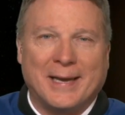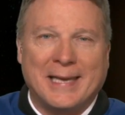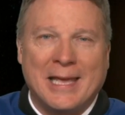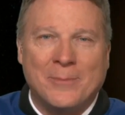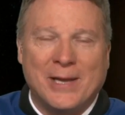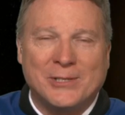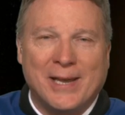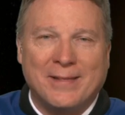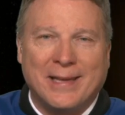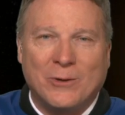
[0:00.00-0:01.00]
I can't imagine
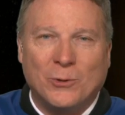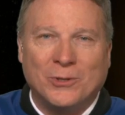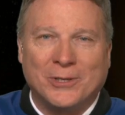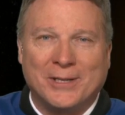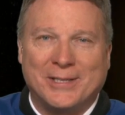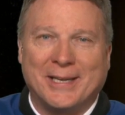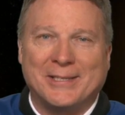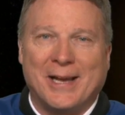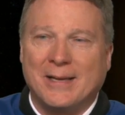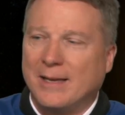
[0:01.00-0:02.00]
anything cooler right? on
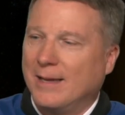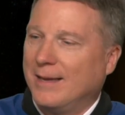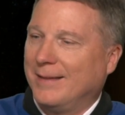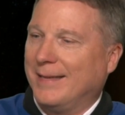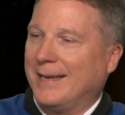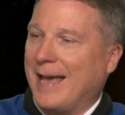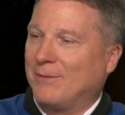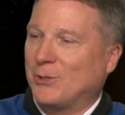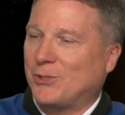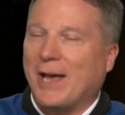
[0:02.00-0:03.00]
TikTok than to have
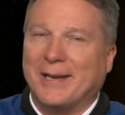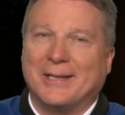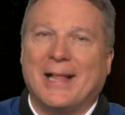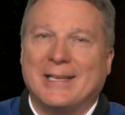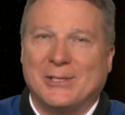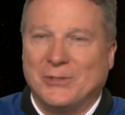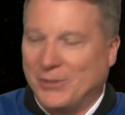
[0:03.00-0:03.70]
your Sonic glasses.